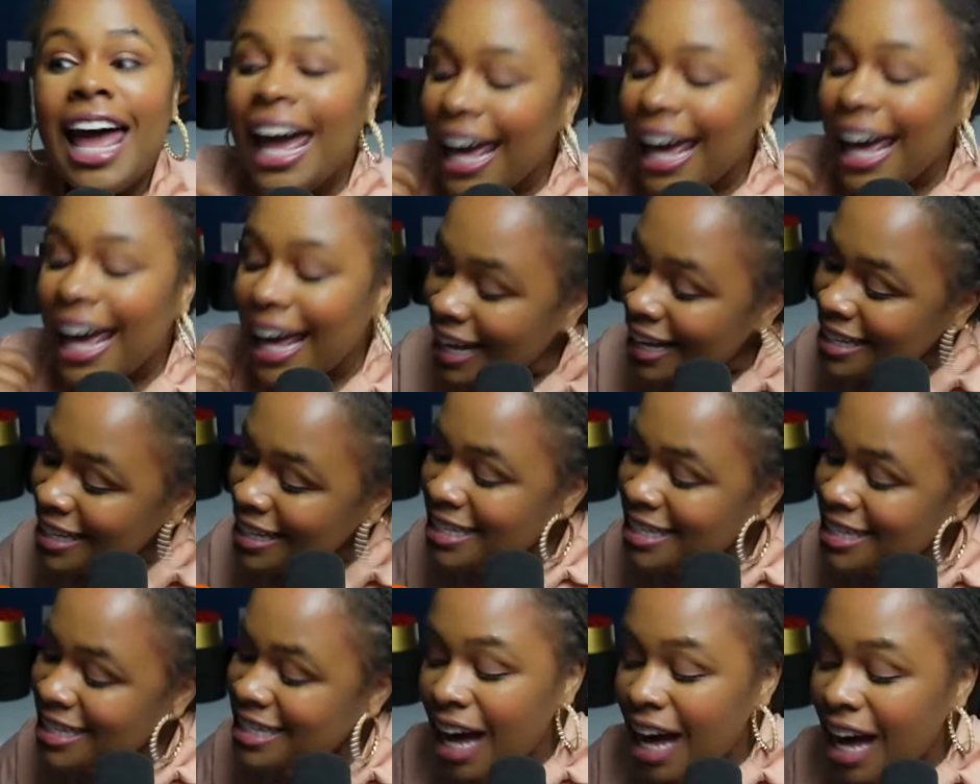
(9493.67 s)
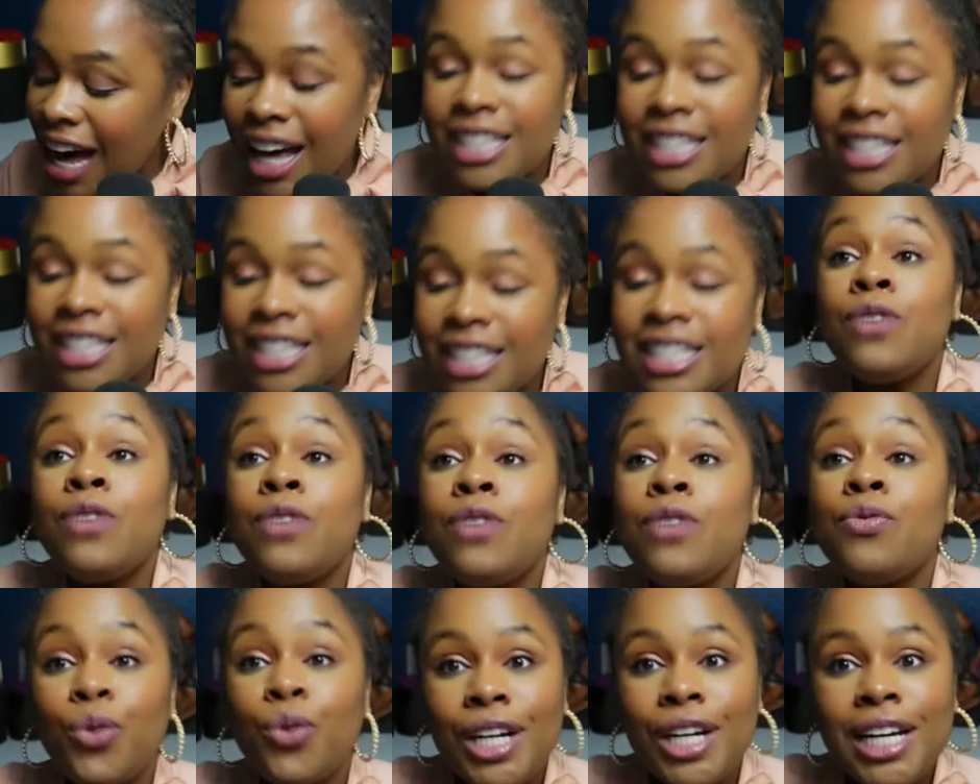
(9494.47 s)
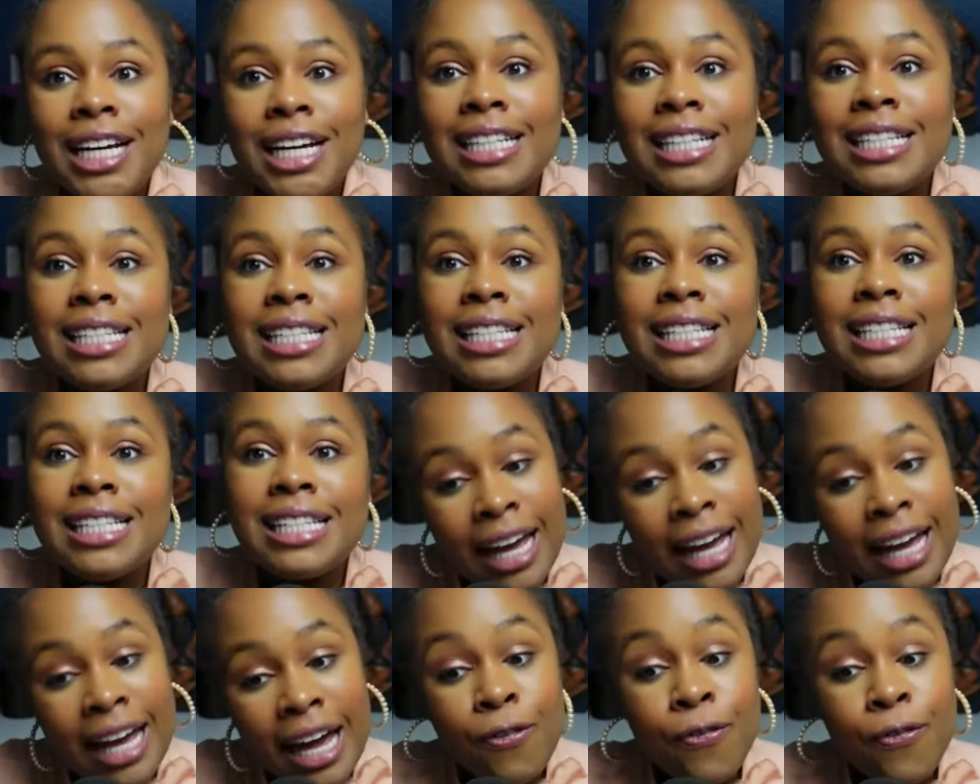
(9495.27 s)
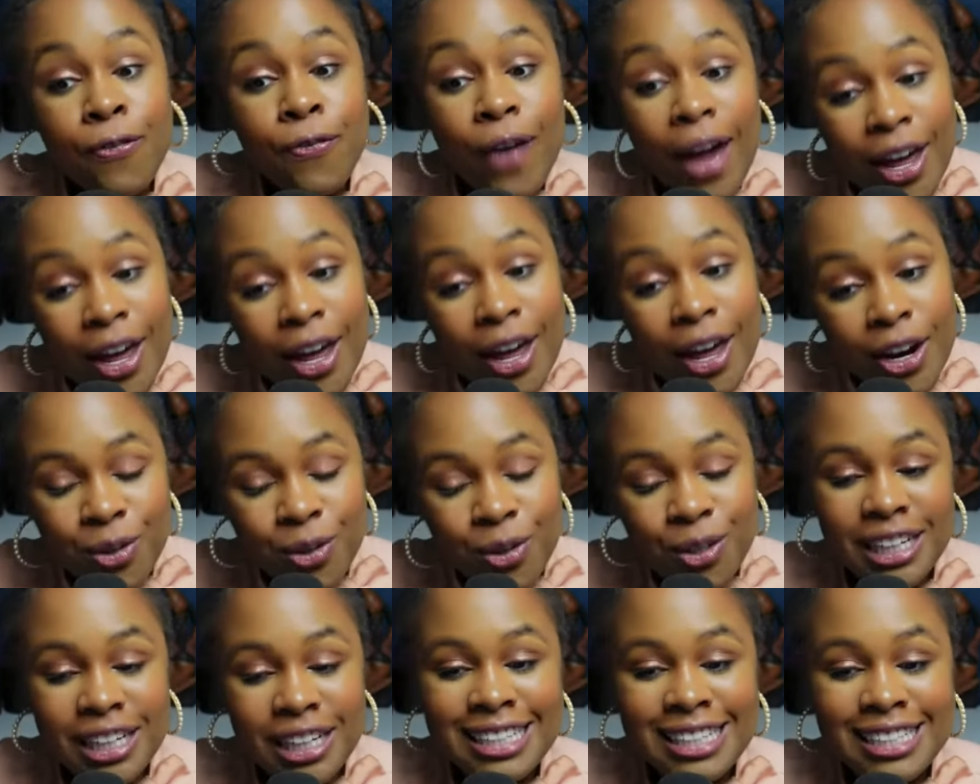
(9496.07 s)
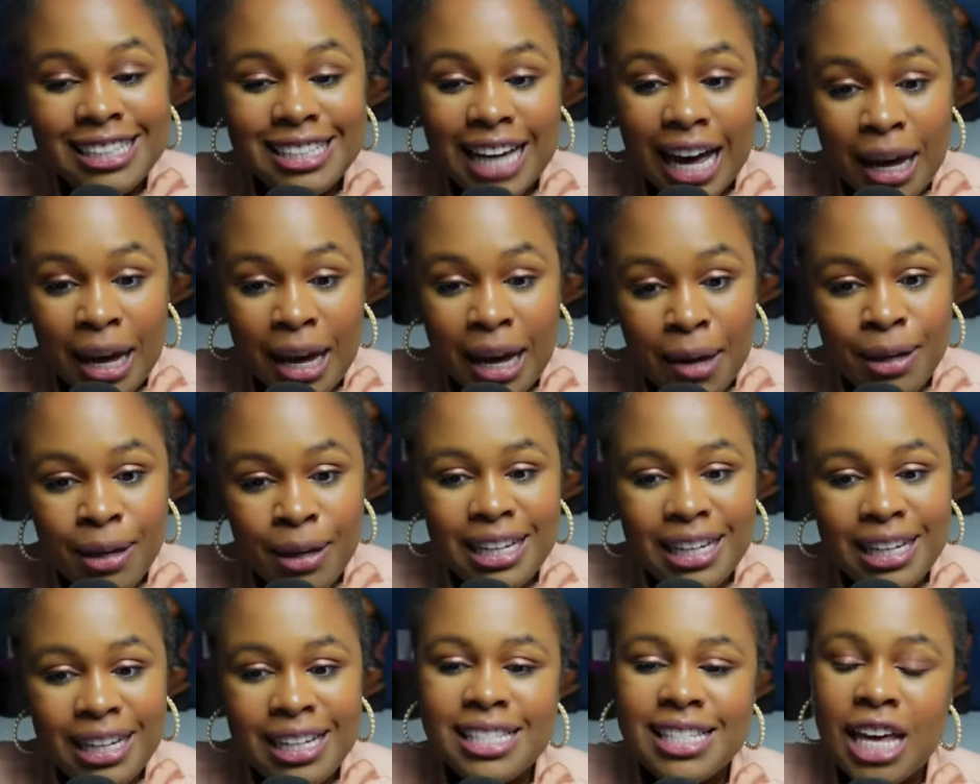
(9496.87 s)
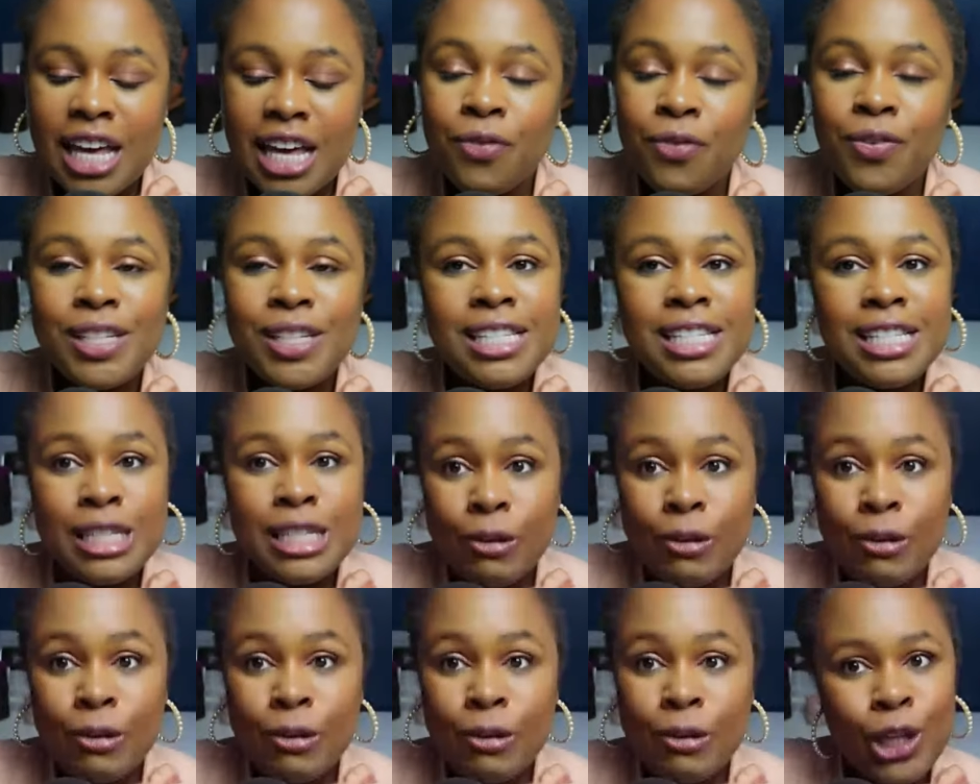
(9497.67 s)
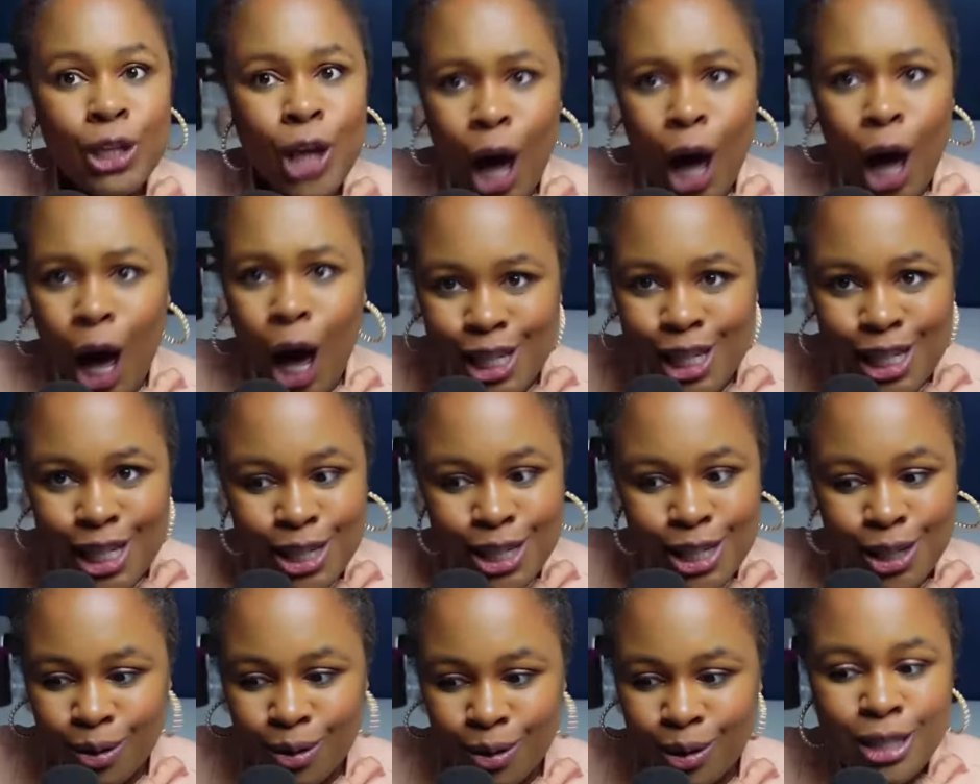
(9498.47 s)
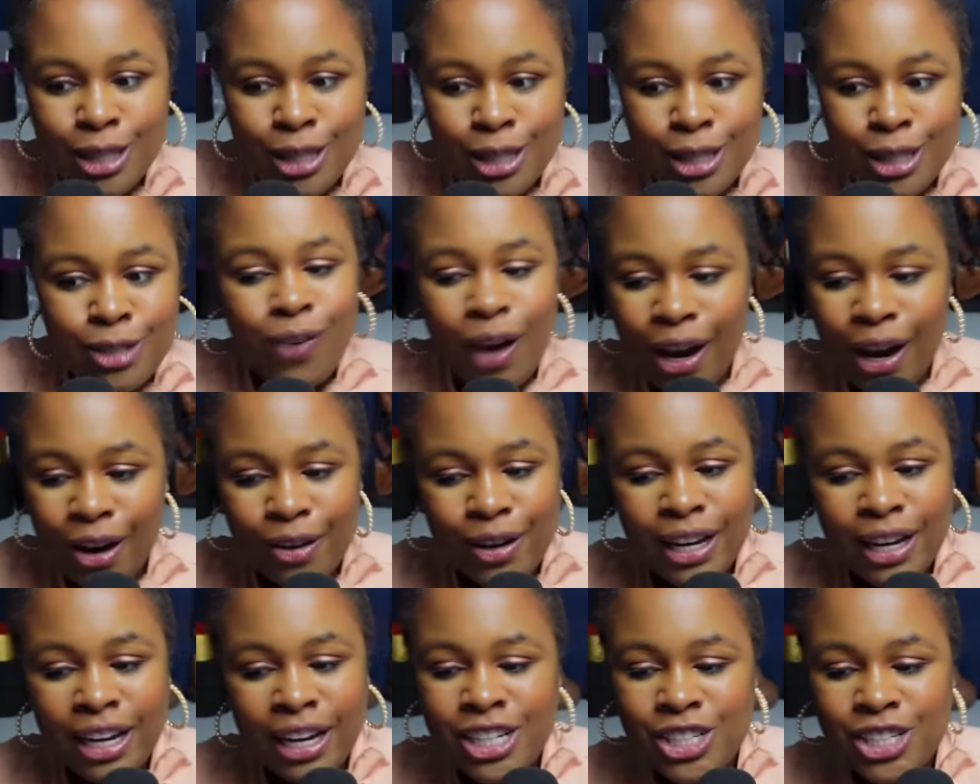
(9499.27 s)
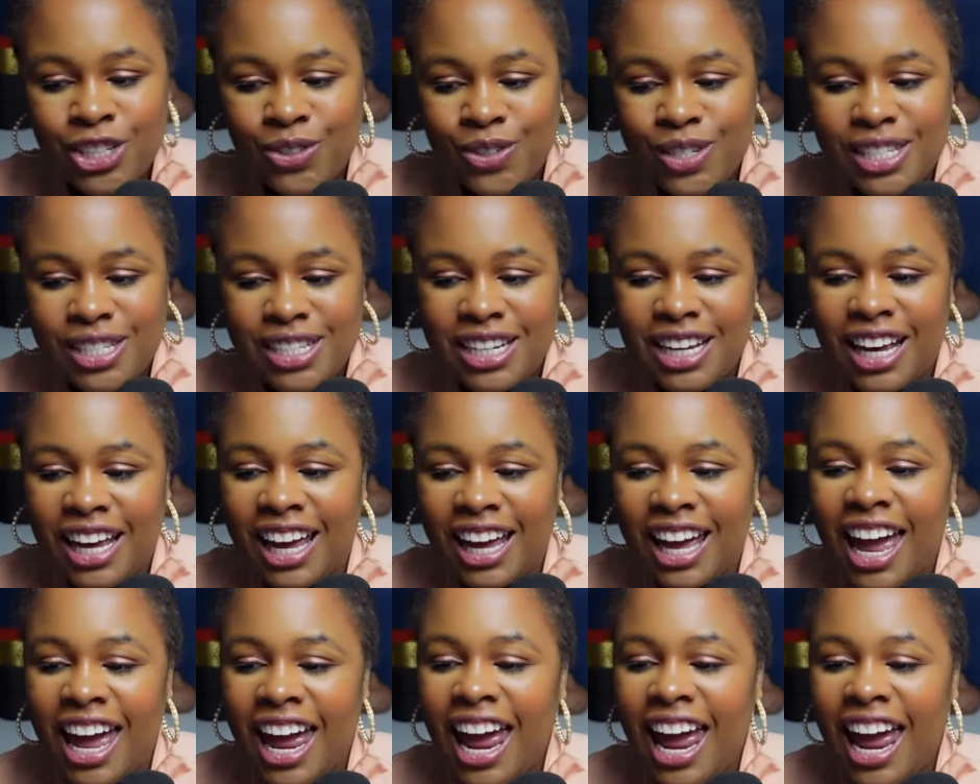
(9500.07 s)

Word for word: It does. It reads like a federal indictment instead of a civil lawsuit. It's very interesting.